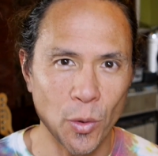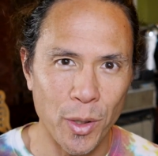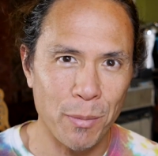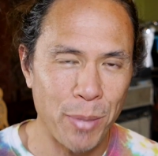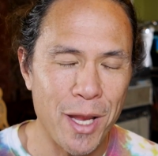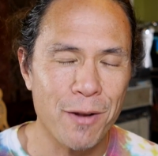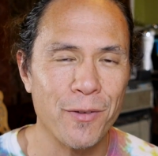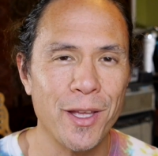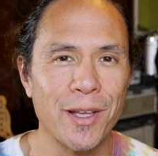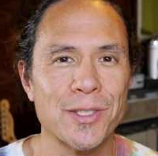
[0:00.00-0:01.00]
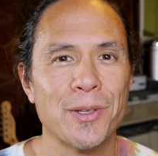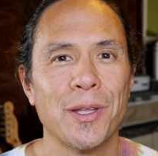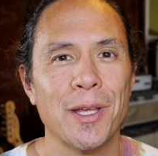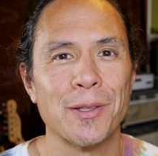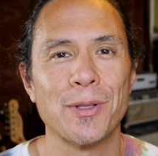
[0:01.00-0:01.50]
quit being a vegan so they
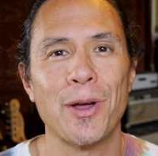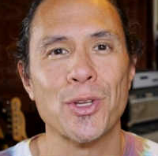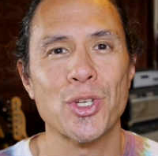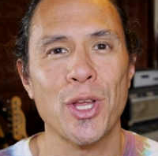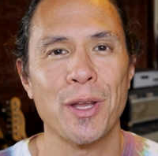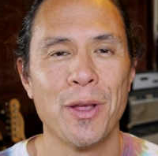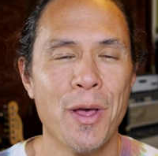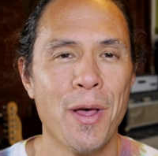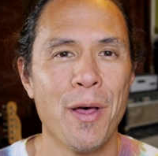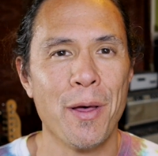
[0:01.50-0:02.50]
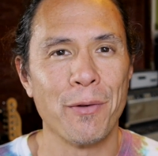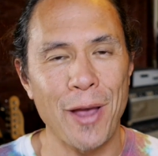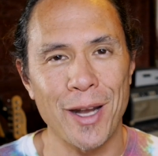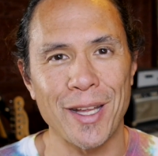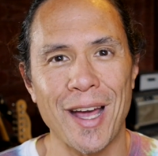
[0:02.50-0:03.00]
can get their long-chain
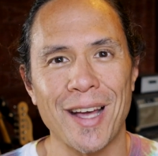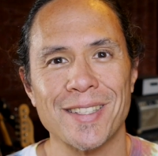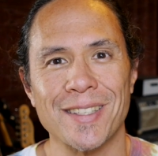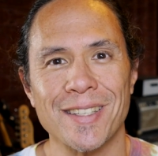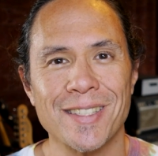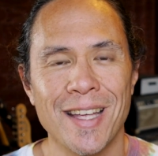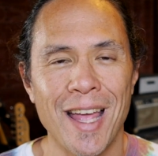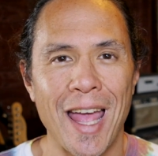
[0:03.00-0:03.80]
fatty acids.